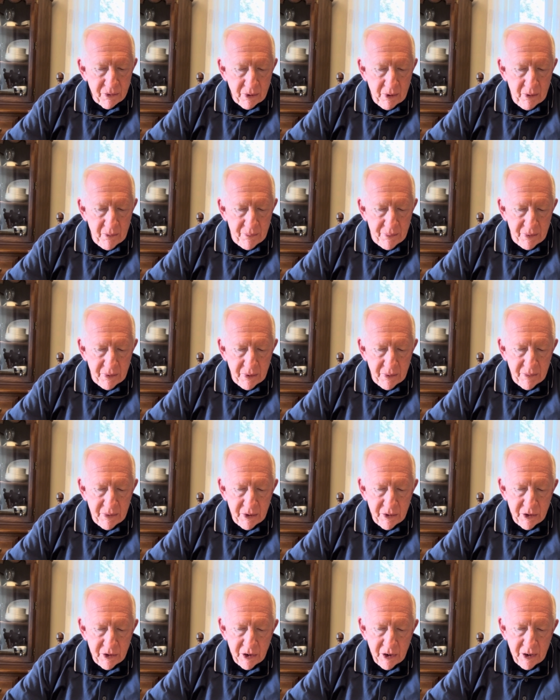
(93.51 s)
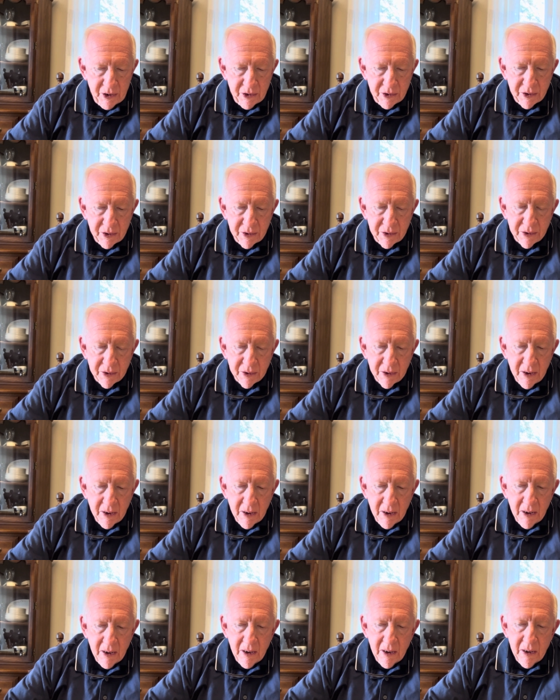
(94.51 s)
open them to Genesis
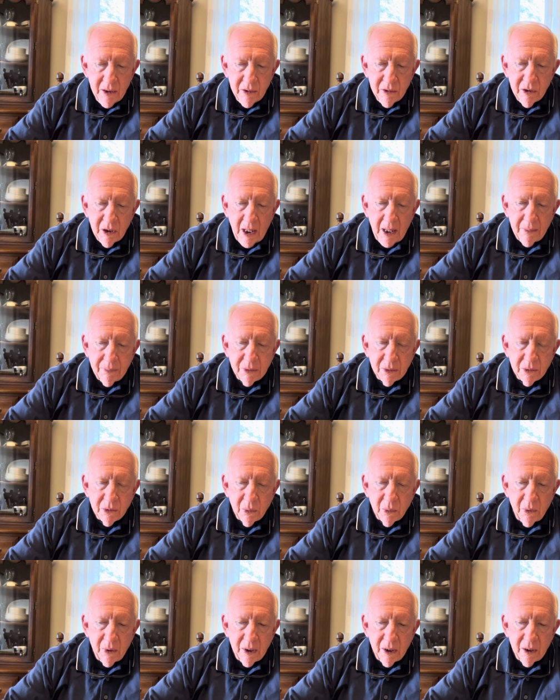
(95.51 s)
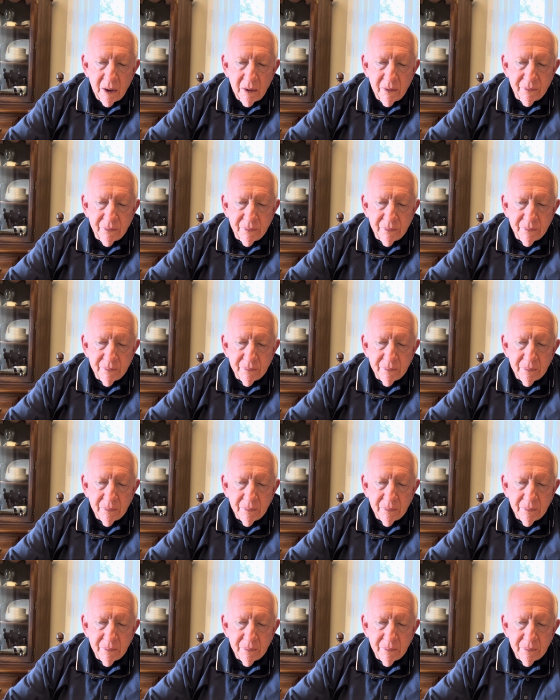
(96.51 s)
chapter 12